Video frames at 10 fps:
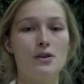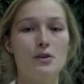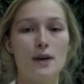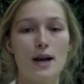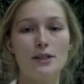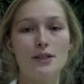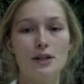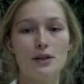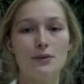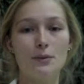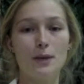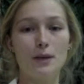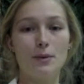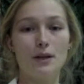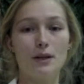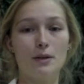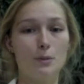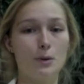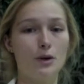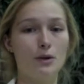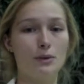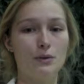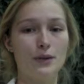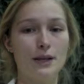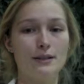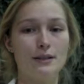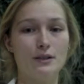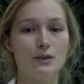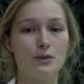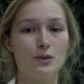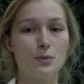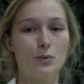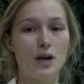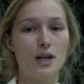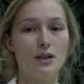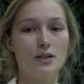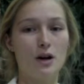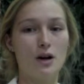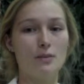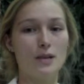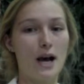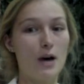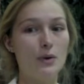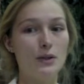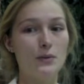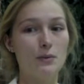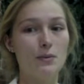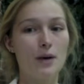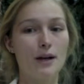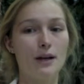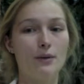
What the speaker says: The reaction of the baby in a moral reflex is to spread its arms outwards from the body,